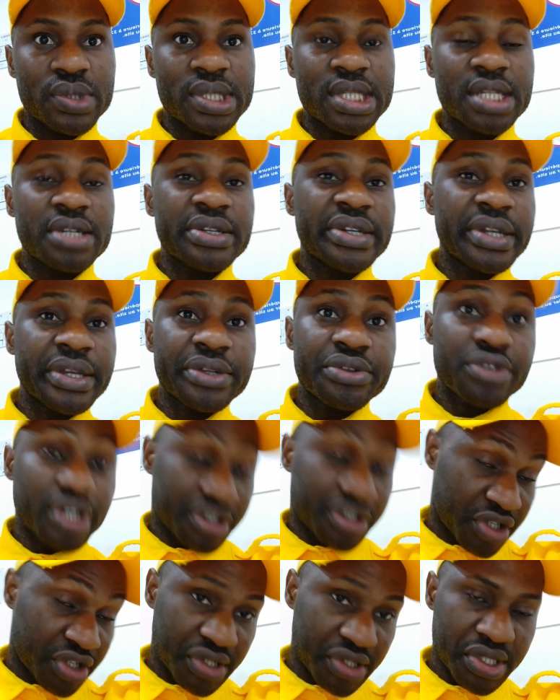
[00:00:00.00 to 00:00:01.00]
still need your
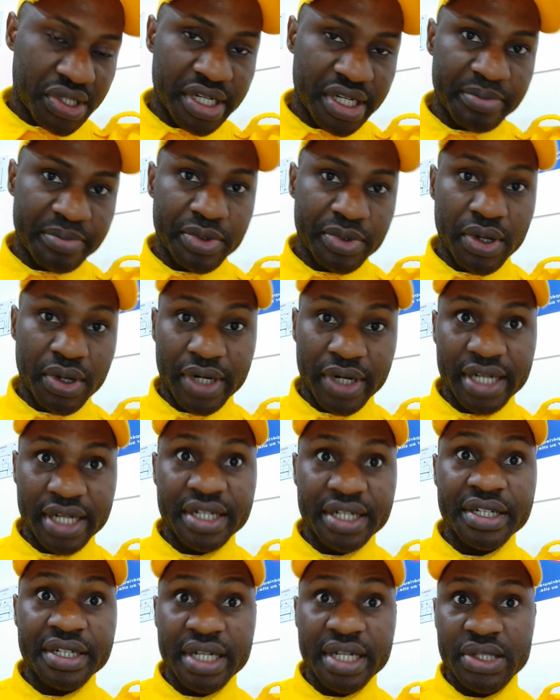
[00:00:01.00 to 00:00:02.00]
transcript, all right?
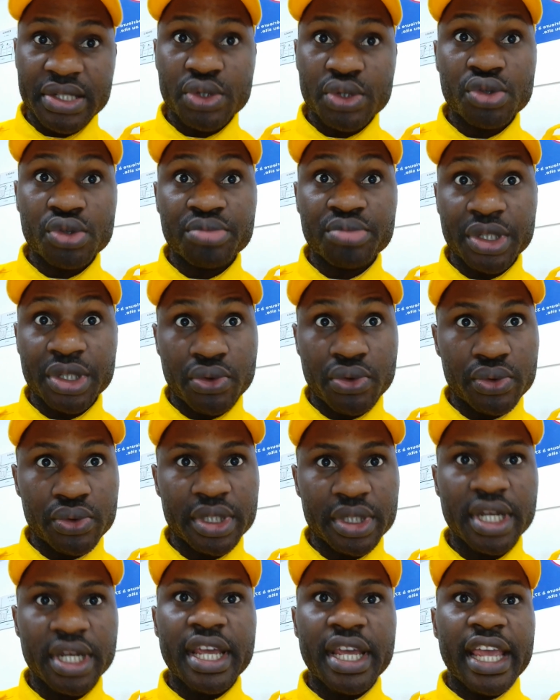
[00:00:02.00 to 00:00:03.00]
The grades should be good,
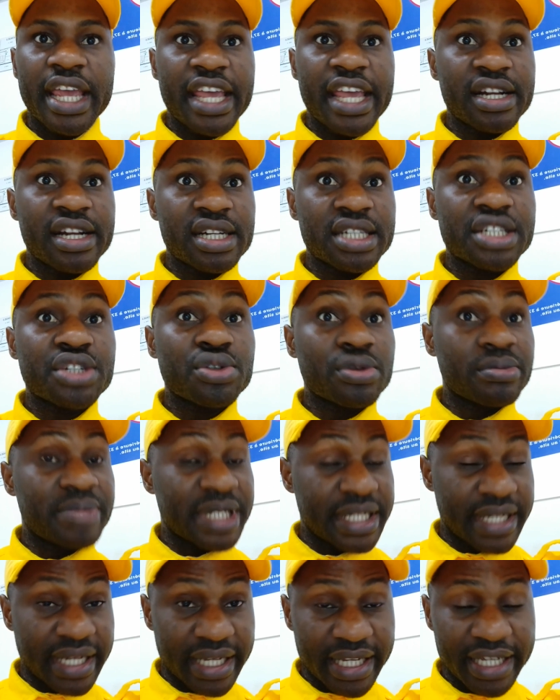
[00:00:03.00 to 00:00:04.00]
English should be
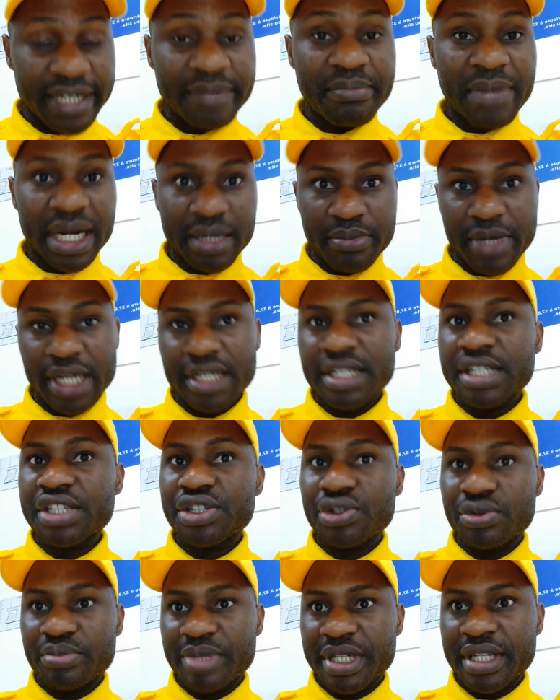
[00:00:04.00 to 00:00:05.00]
there, mathematics
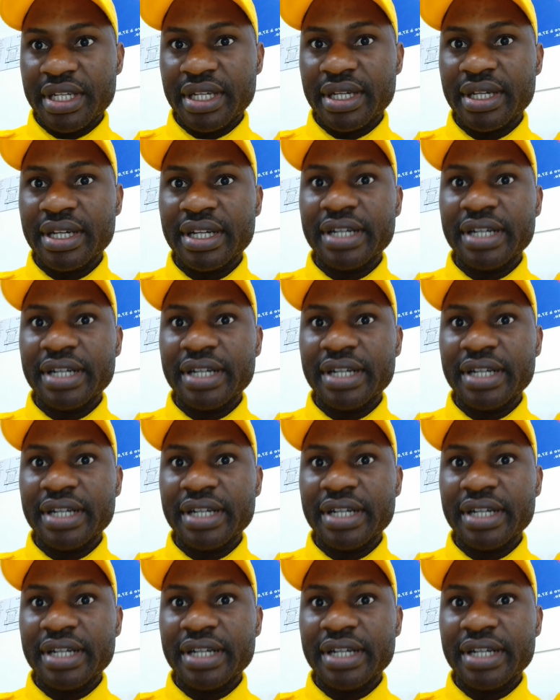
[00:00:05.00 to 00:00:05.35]
should be there.